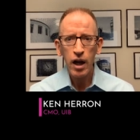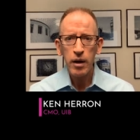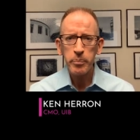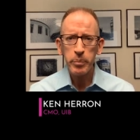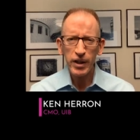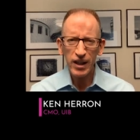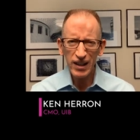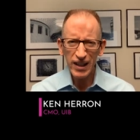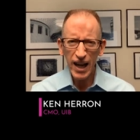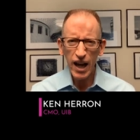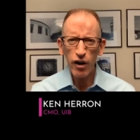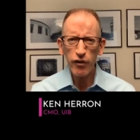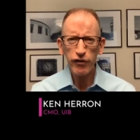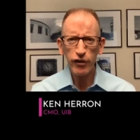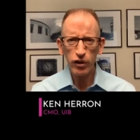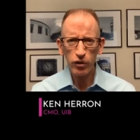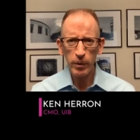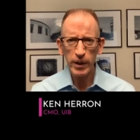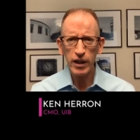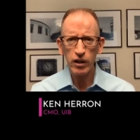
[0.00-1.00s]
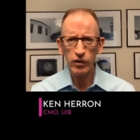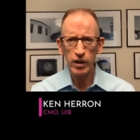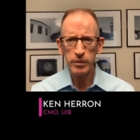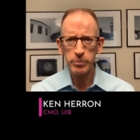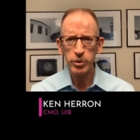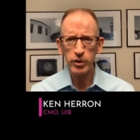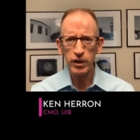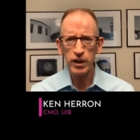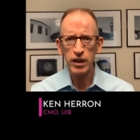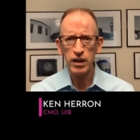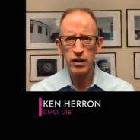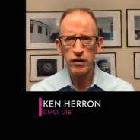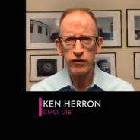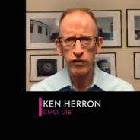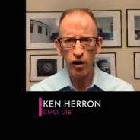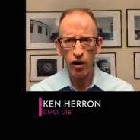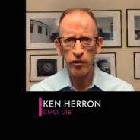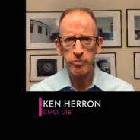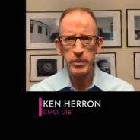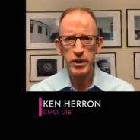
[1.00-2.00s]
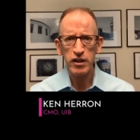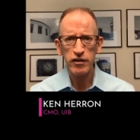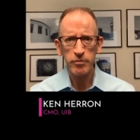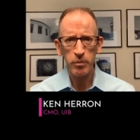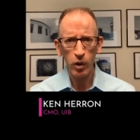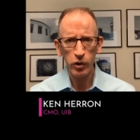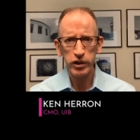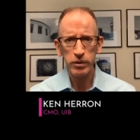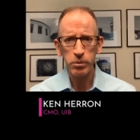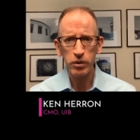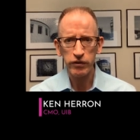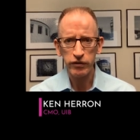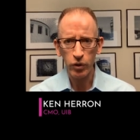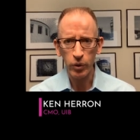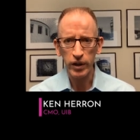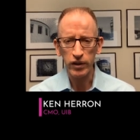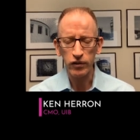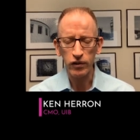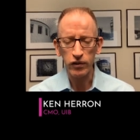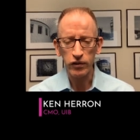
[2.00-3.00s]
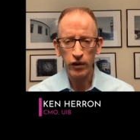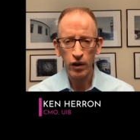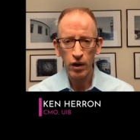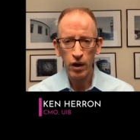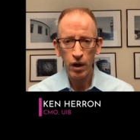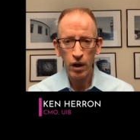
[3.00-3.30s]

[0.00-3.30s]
but allow for greater input and involvement of multiple voices.